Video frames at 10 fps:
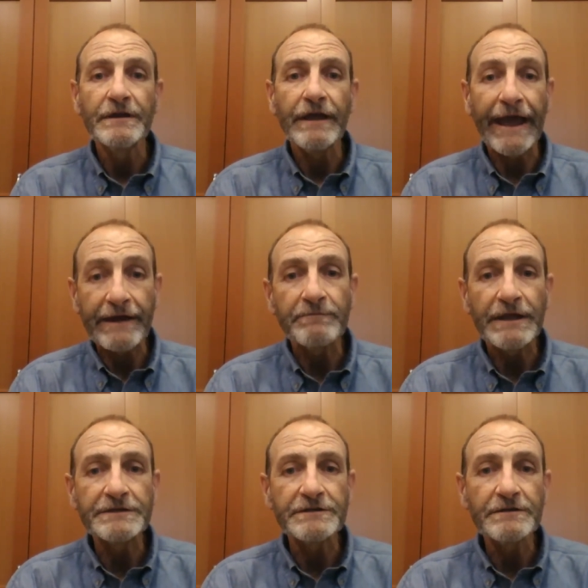
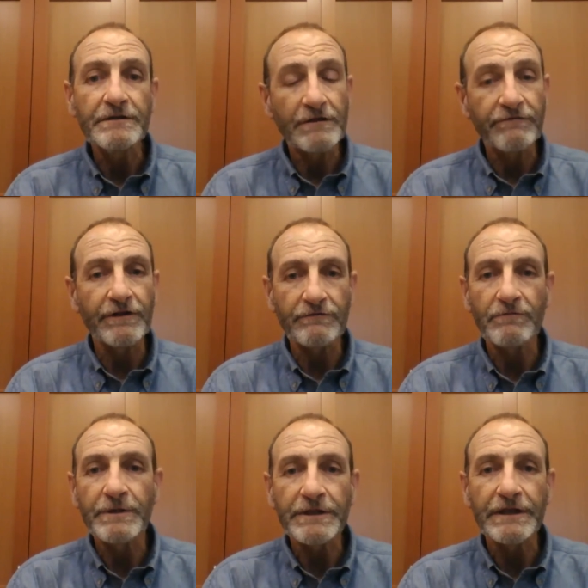adaptation, and
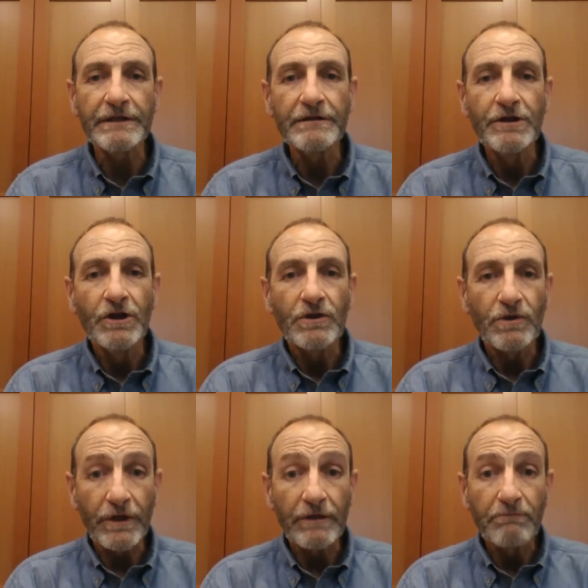vulnerability,
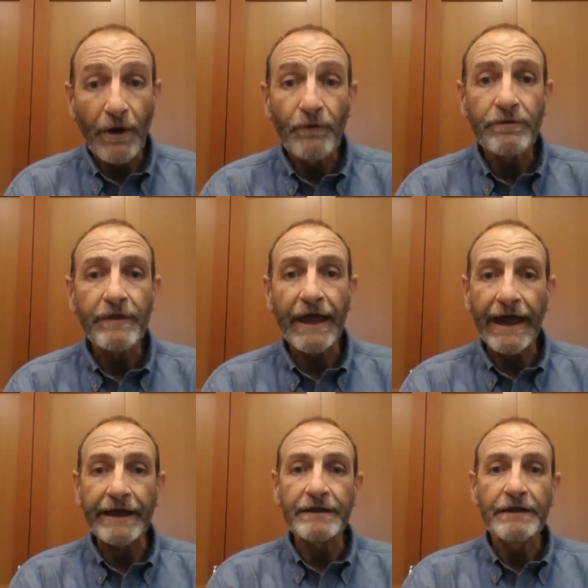looking both
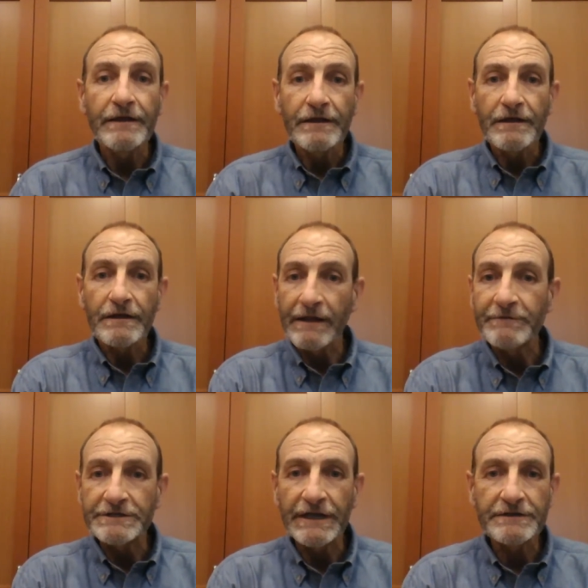at
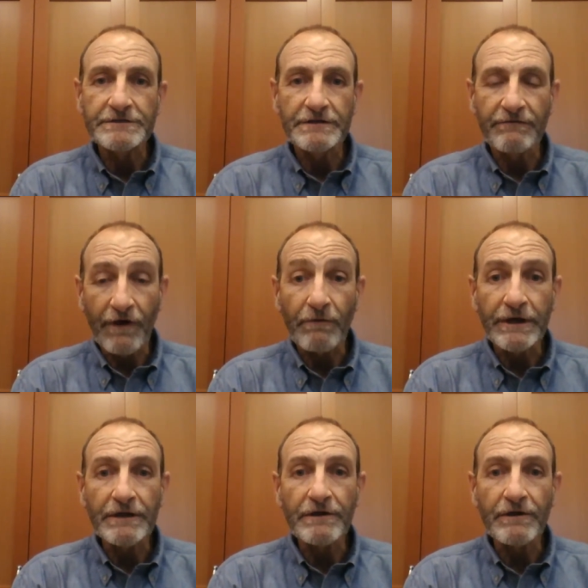climate changes that have
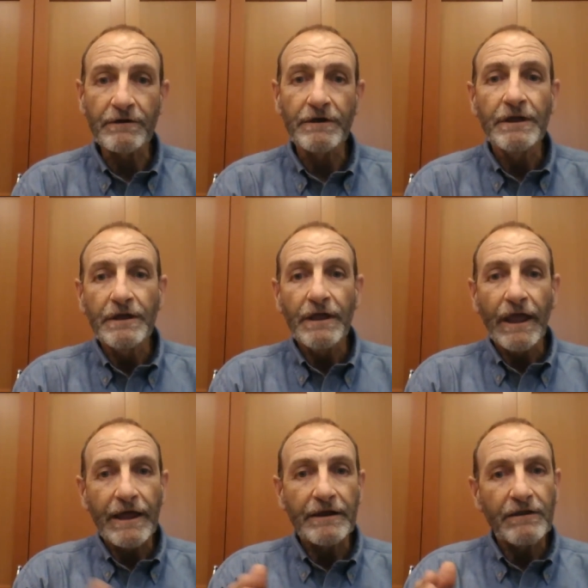already occurred,
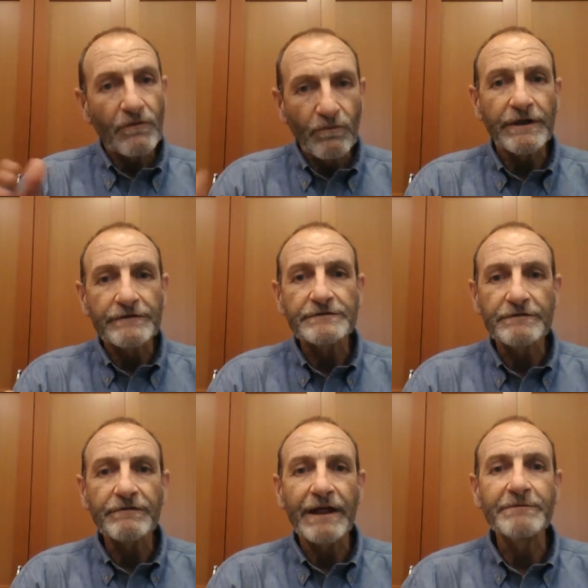and risks
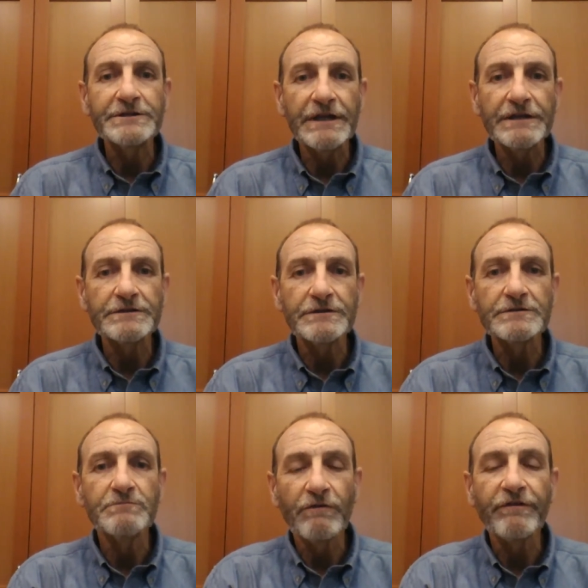of climate
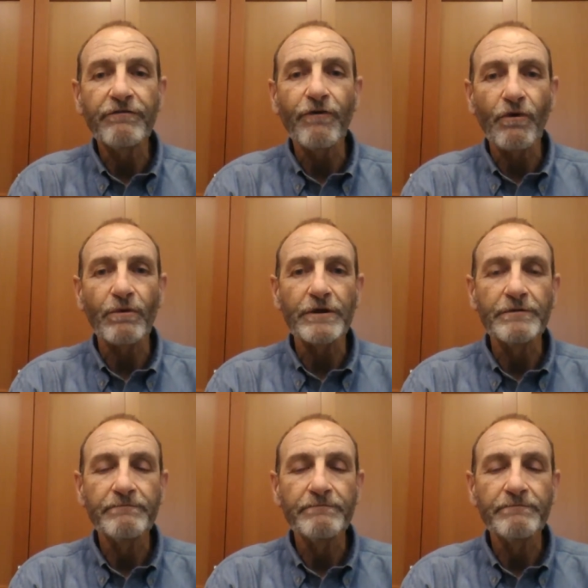changes moving forward.